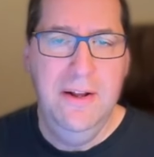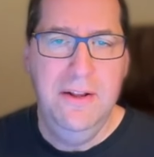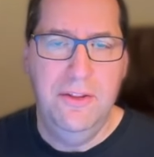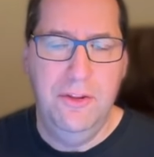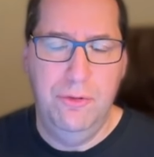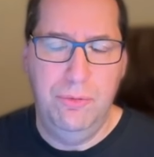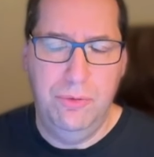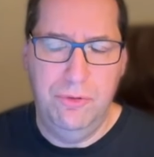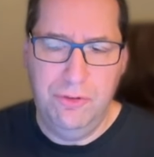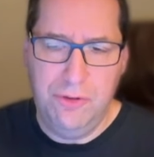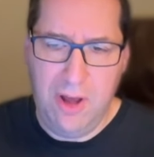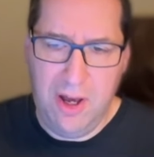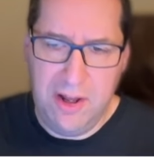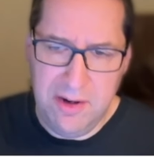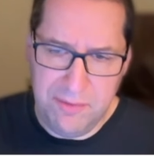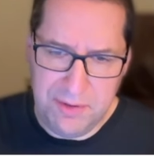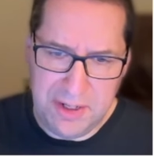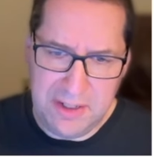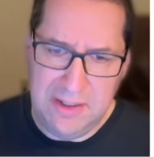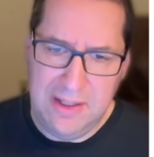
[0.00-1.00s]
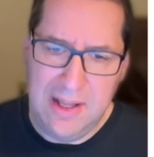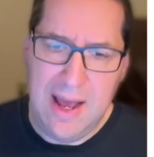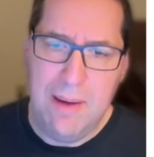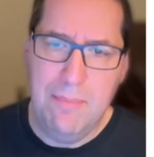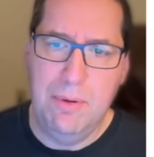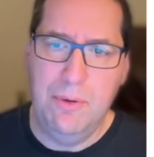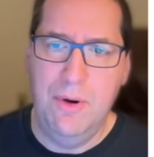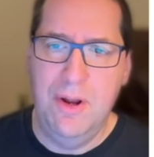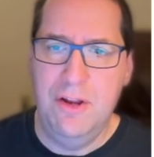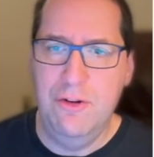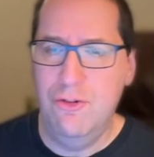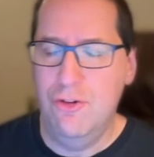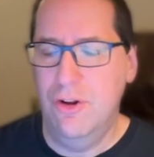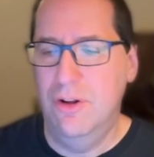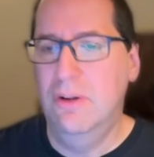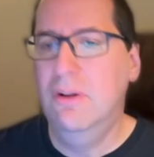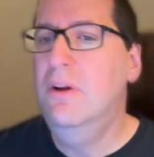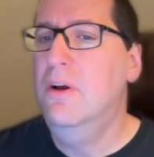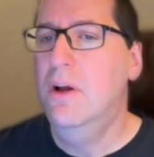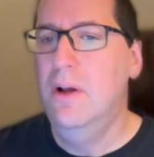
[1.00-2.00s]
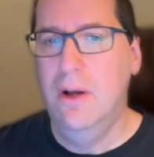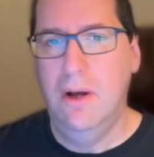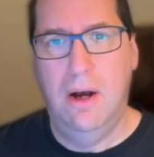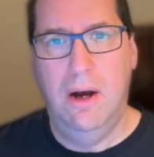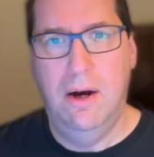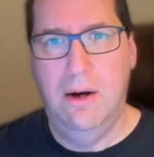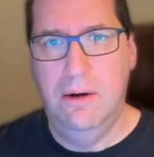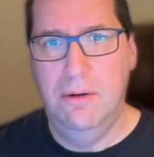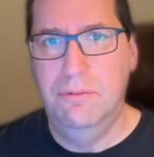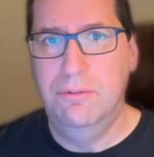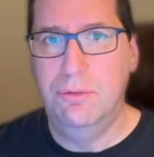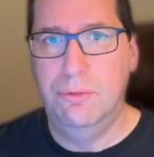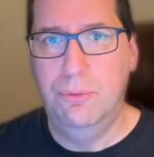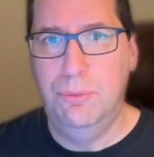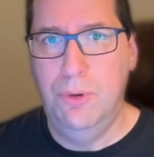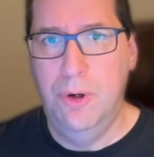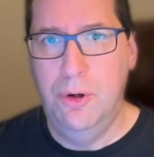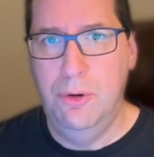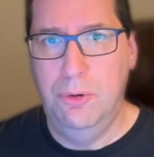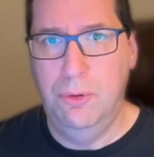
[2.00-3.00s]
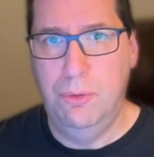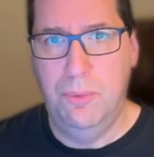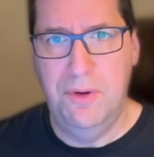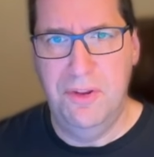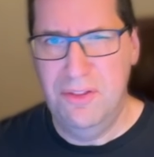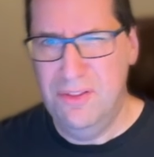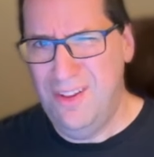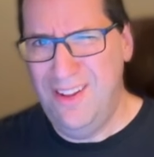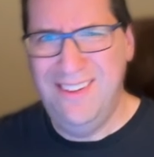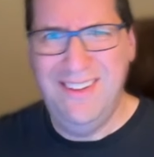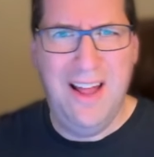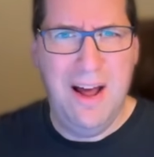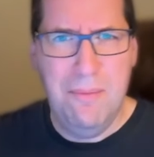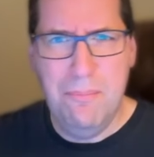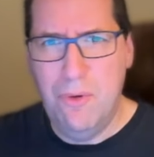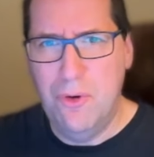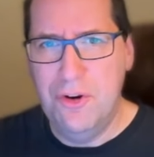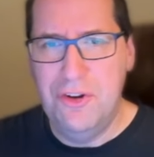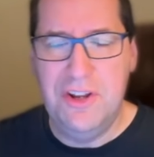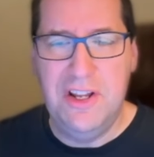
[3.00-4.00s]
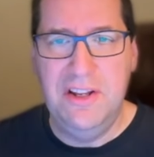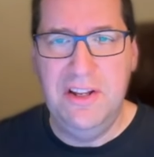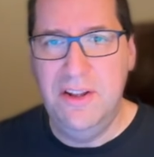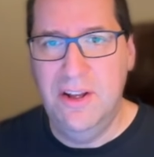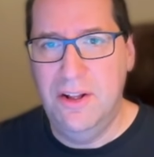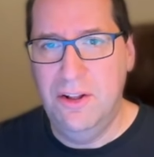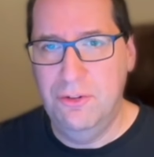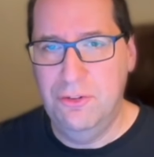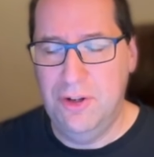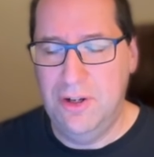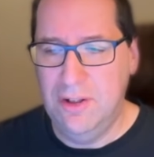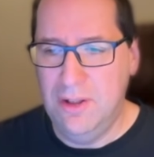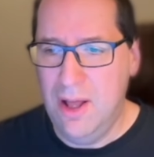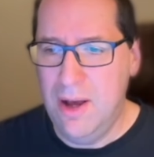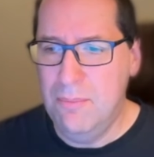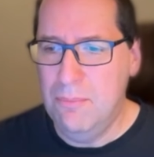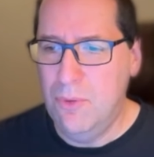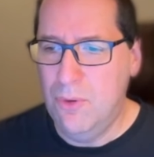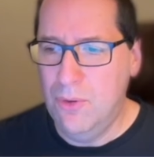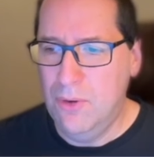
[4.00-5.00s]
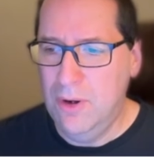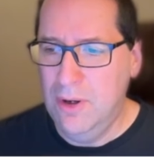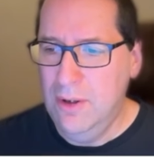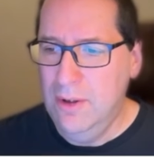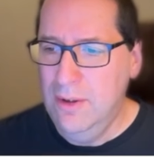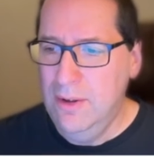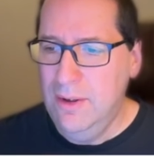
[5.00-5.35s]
this was kind of an elaboration of Rogue with a lot more details and a lot more